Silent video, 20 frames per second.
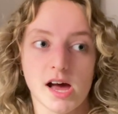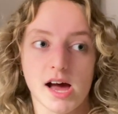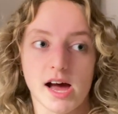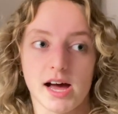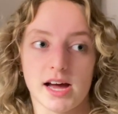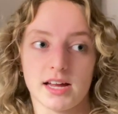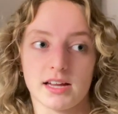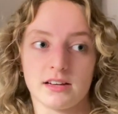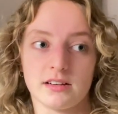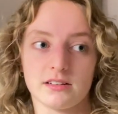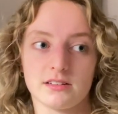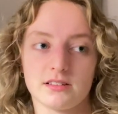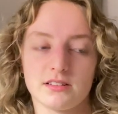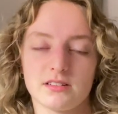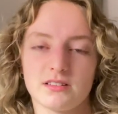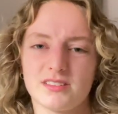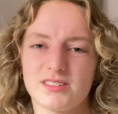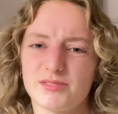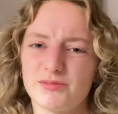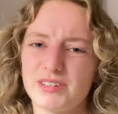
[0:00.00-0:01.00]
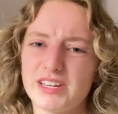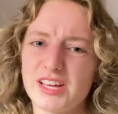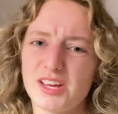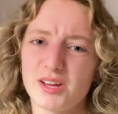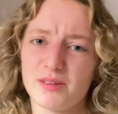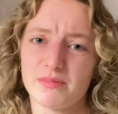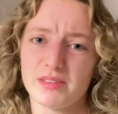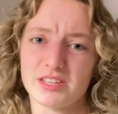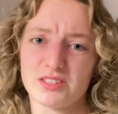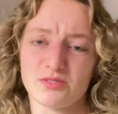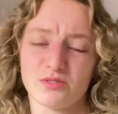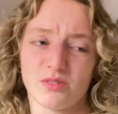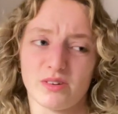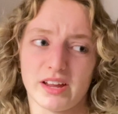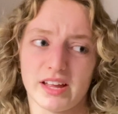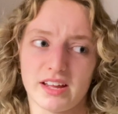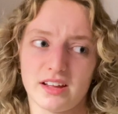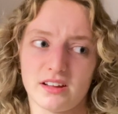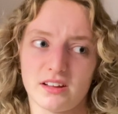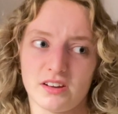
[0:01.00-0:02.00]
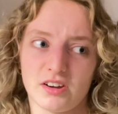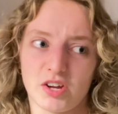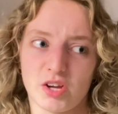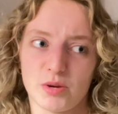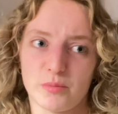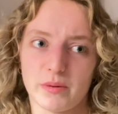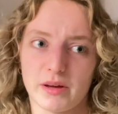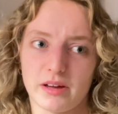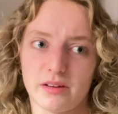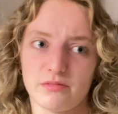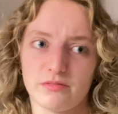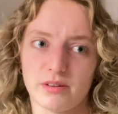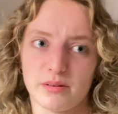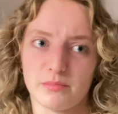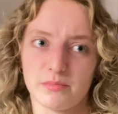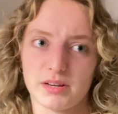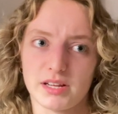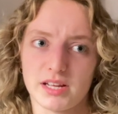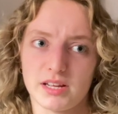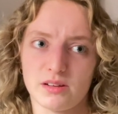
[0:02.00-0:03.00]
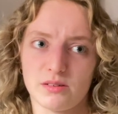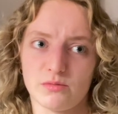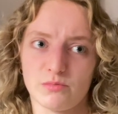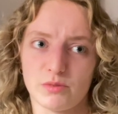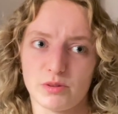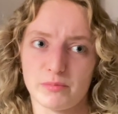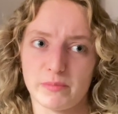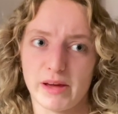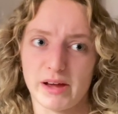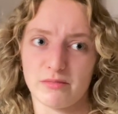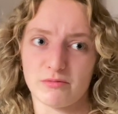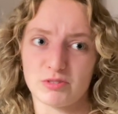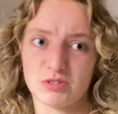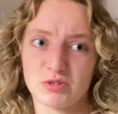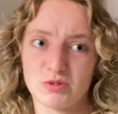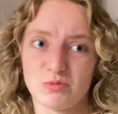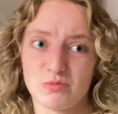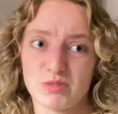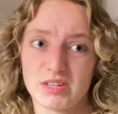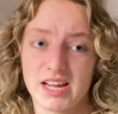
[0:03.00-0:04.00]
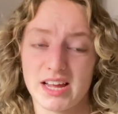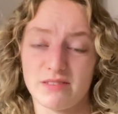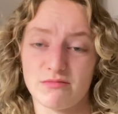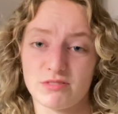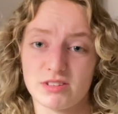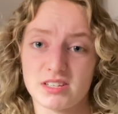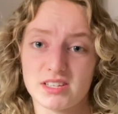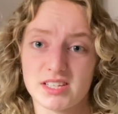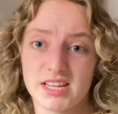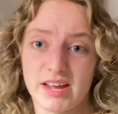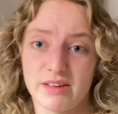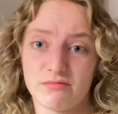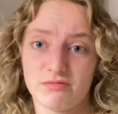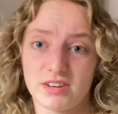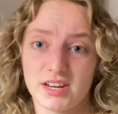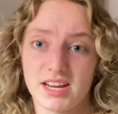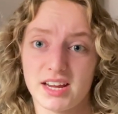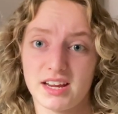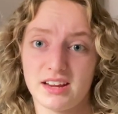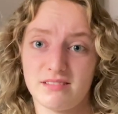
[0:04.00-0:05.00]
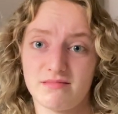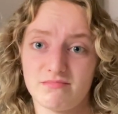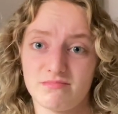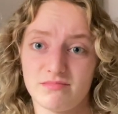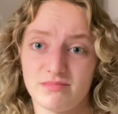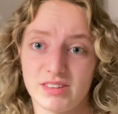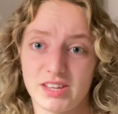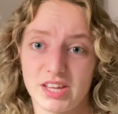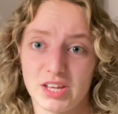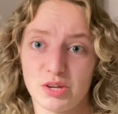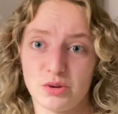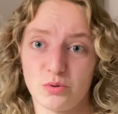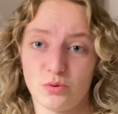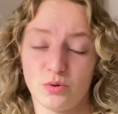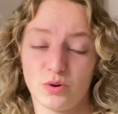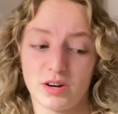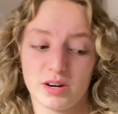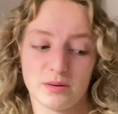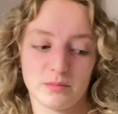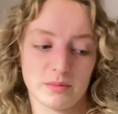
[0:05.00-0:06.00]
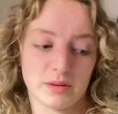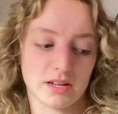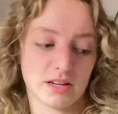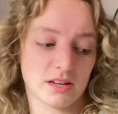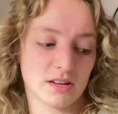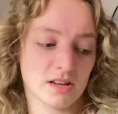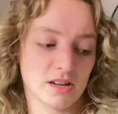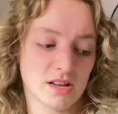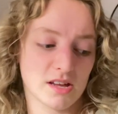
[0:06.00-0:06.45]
and I really hope there's not like an au pair family with parents called Dave and Stephanie that you're gonna be.